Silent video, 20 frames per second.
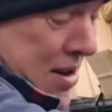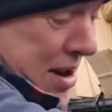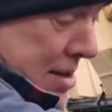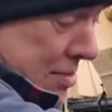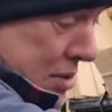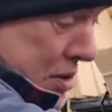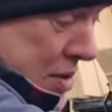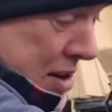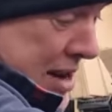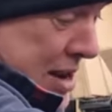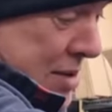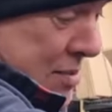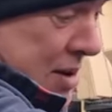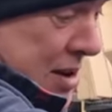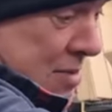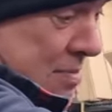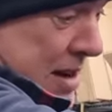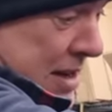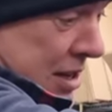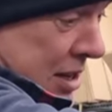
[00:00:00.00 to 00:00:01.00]
My name's Quicky,
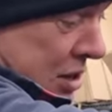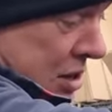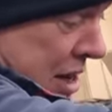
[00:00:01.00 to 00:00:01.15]
welcome back to the